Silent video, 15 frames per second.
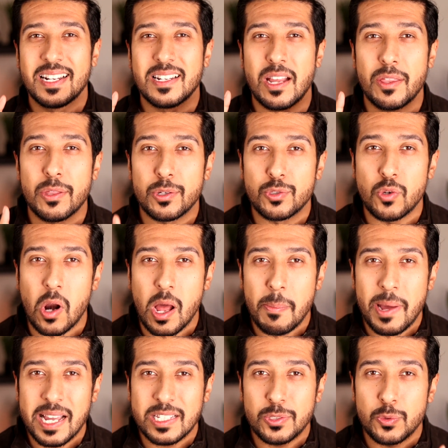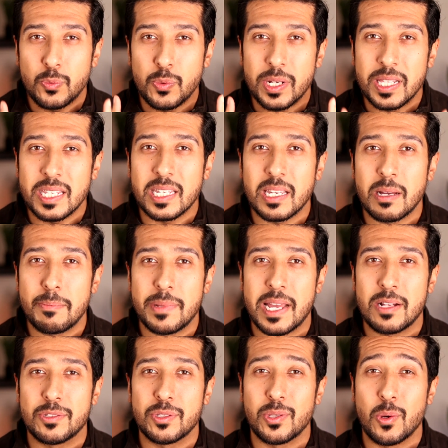Now the drawbacks really come
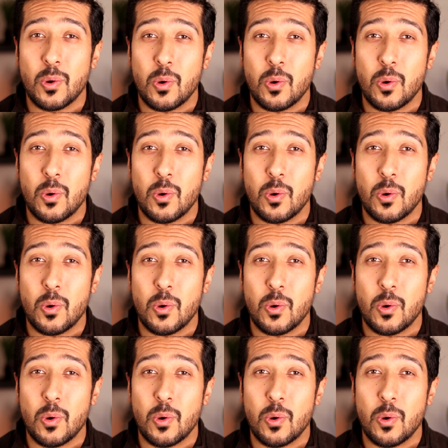down to the